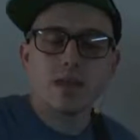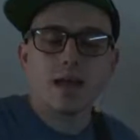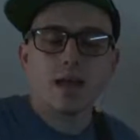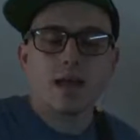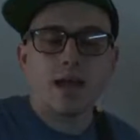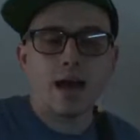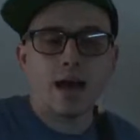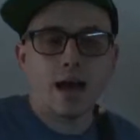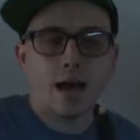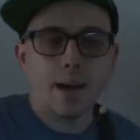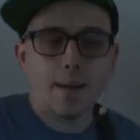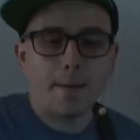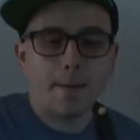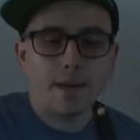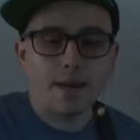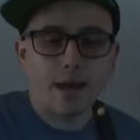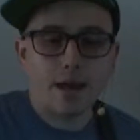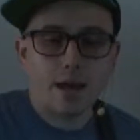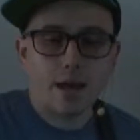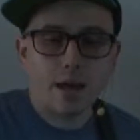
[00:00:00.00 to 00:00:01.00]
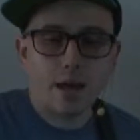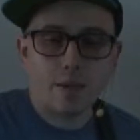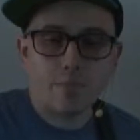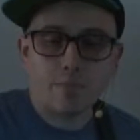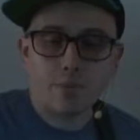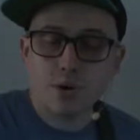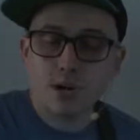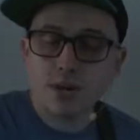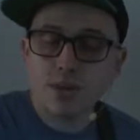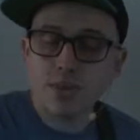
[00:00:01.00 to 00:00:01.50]
And I
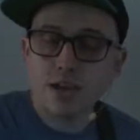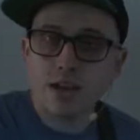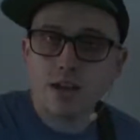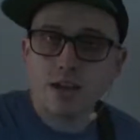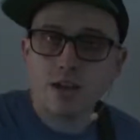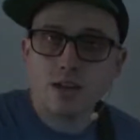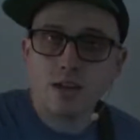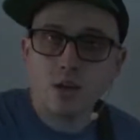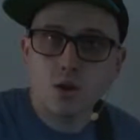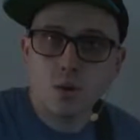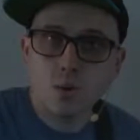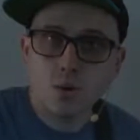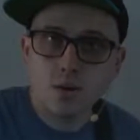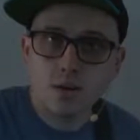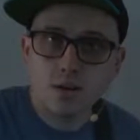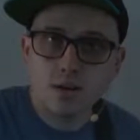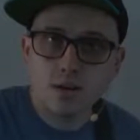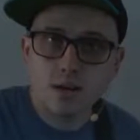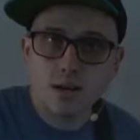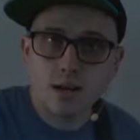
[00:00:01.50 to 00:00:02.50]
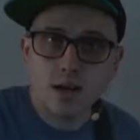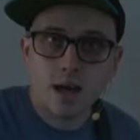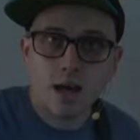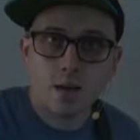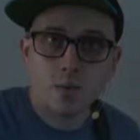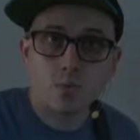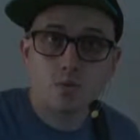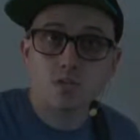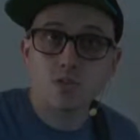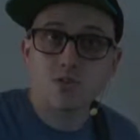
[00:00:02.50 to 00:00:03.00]
pray that no one
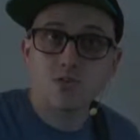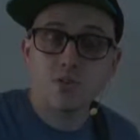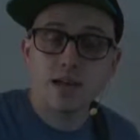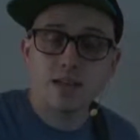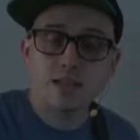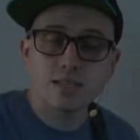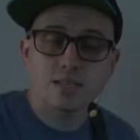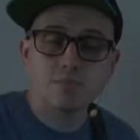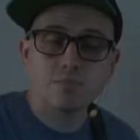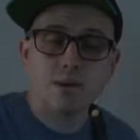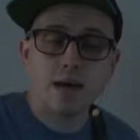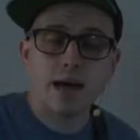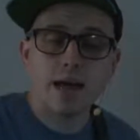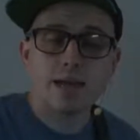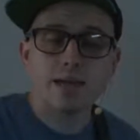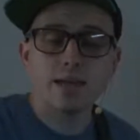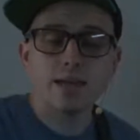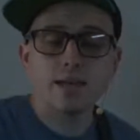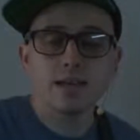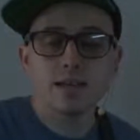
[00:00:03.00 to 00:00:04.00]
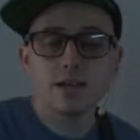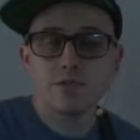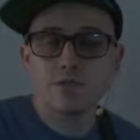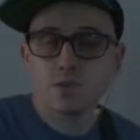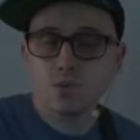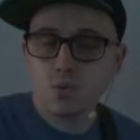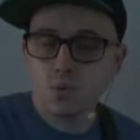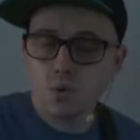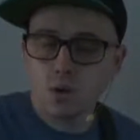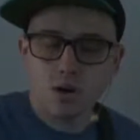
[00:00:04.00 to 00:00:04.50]
was affected by it. And if you
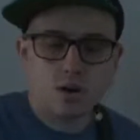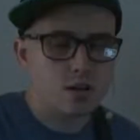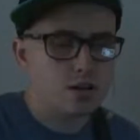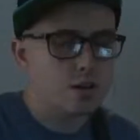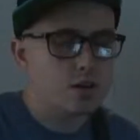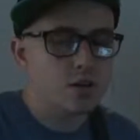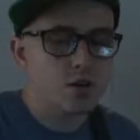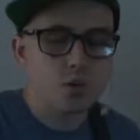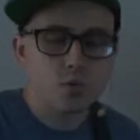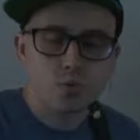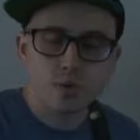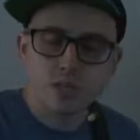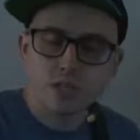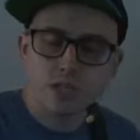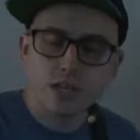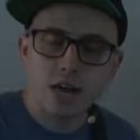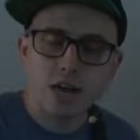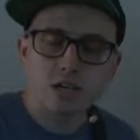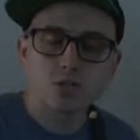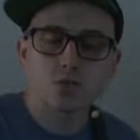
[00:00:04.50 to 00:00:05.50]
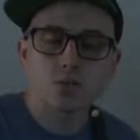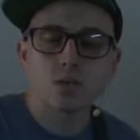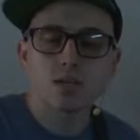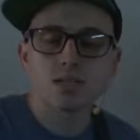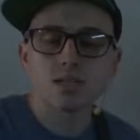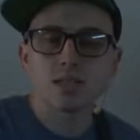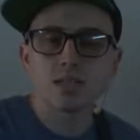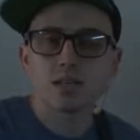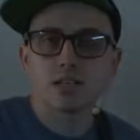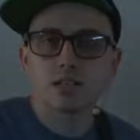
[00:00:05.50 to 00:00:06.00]
were, reach out to
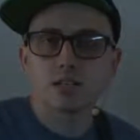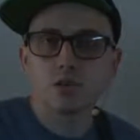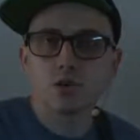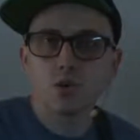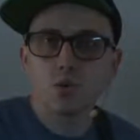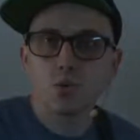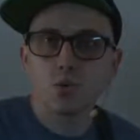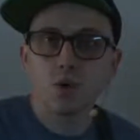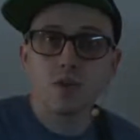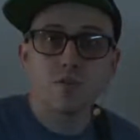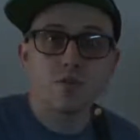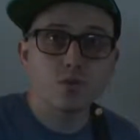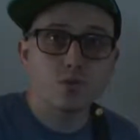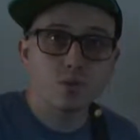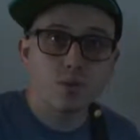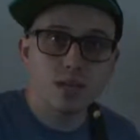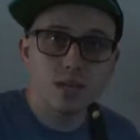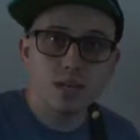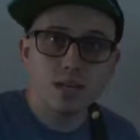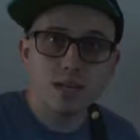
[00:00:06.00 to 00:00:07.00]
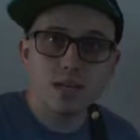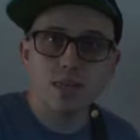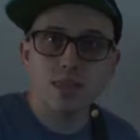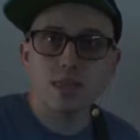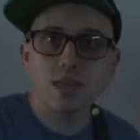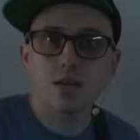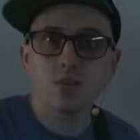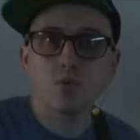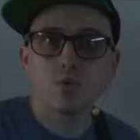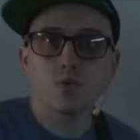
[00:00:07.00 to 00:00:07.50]
us. Let us know if you need
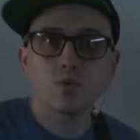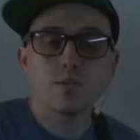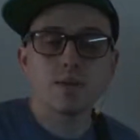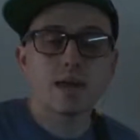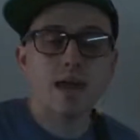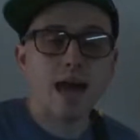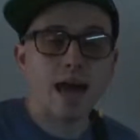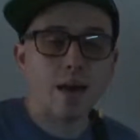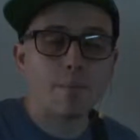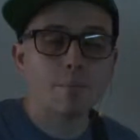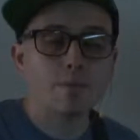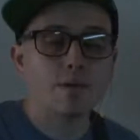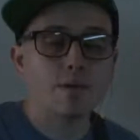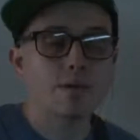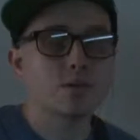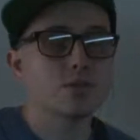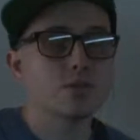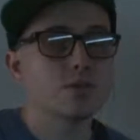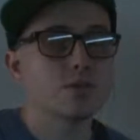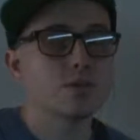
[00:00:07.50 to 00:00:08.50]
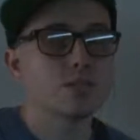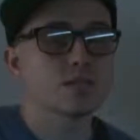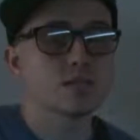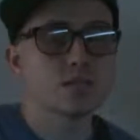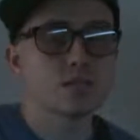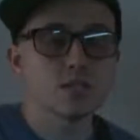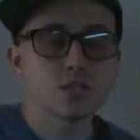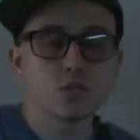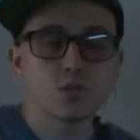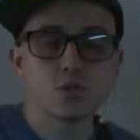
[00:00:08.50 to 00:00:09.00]
anything. We'd be happy to
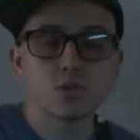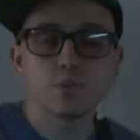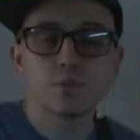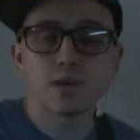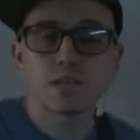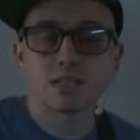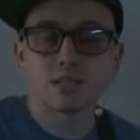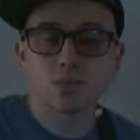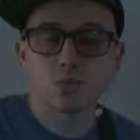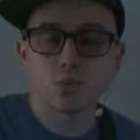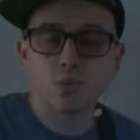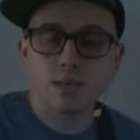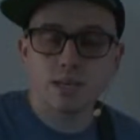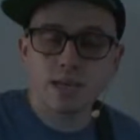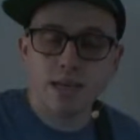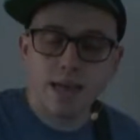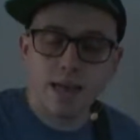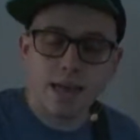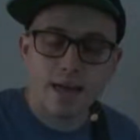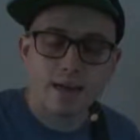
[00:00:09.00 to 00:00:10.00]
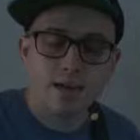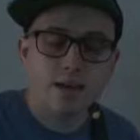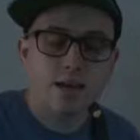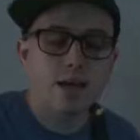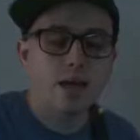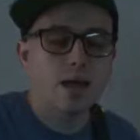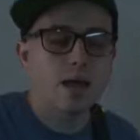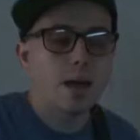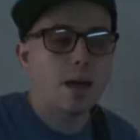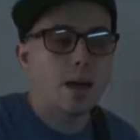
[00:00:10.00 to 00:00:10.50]
assist you as best as we can.
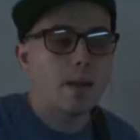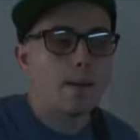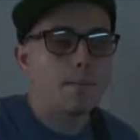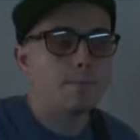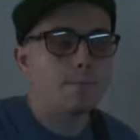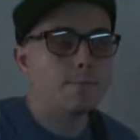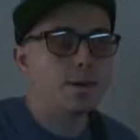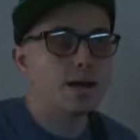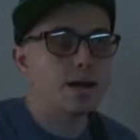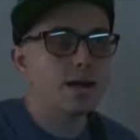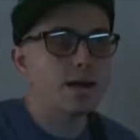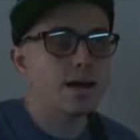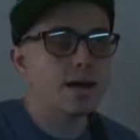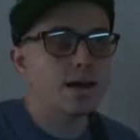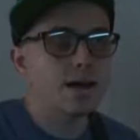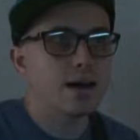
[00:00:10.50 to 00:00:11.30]
But